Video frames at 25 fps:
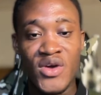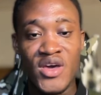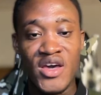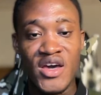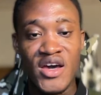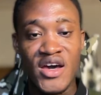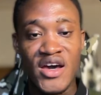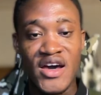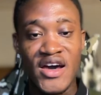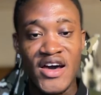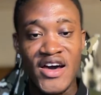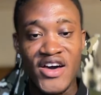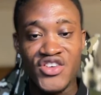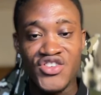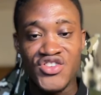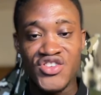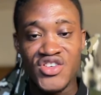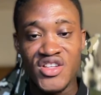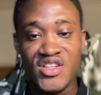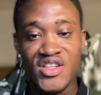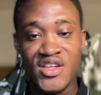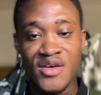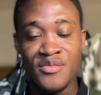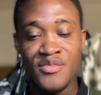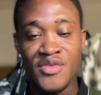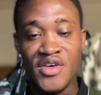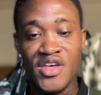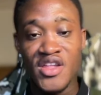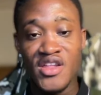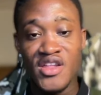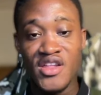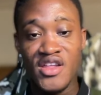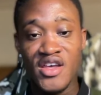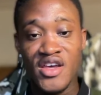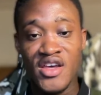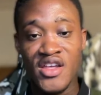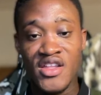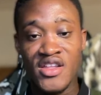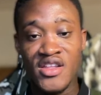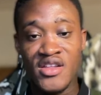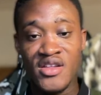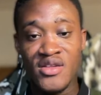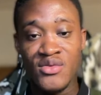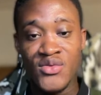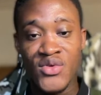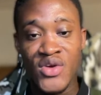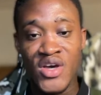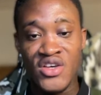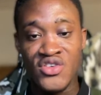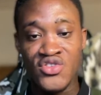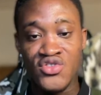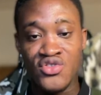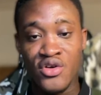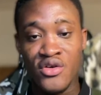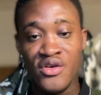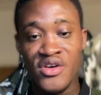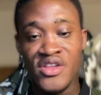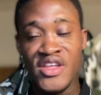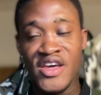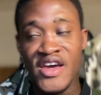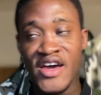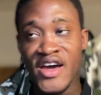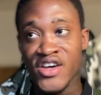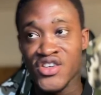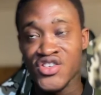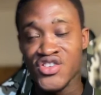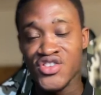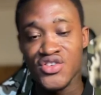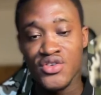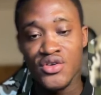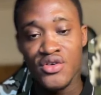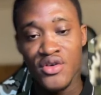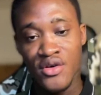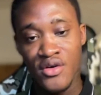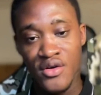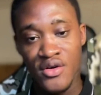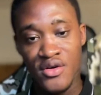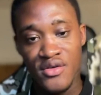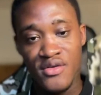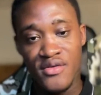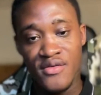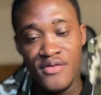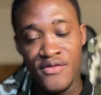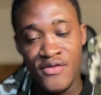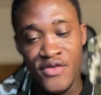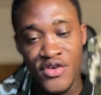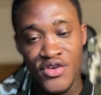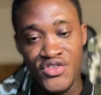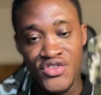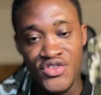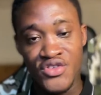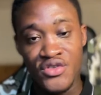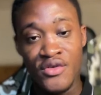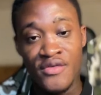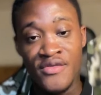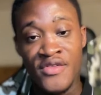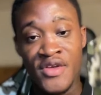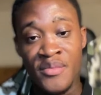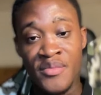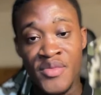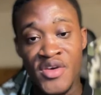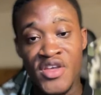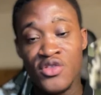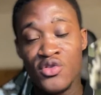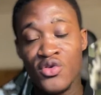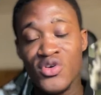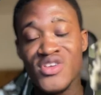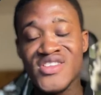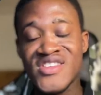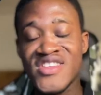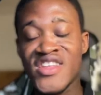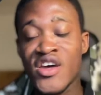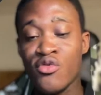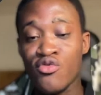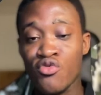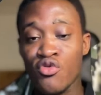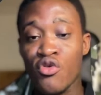are hashing the pin and we are storing the hash version of the pin, not the raw